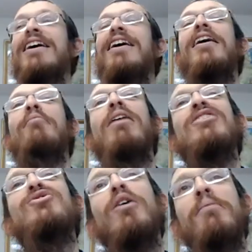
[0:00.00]
I
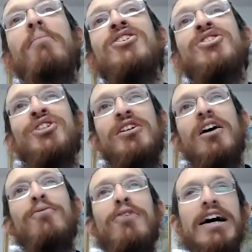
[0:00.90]
do want to mention
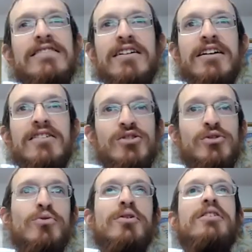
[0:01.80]
a fascinating
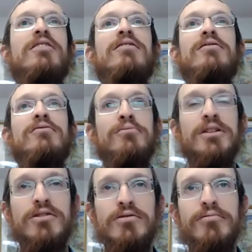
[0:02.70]
story,
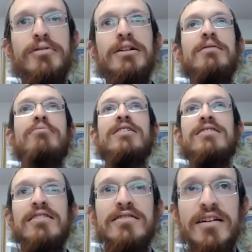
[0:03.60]
which really brings
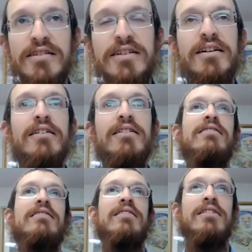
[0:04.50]
out this idea
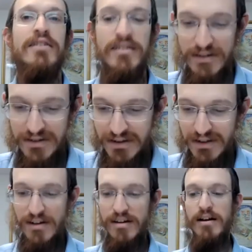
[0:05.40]

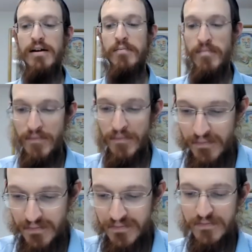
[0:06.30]

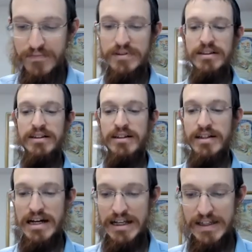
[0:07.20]

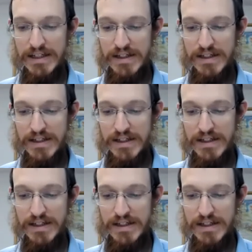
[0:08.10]
that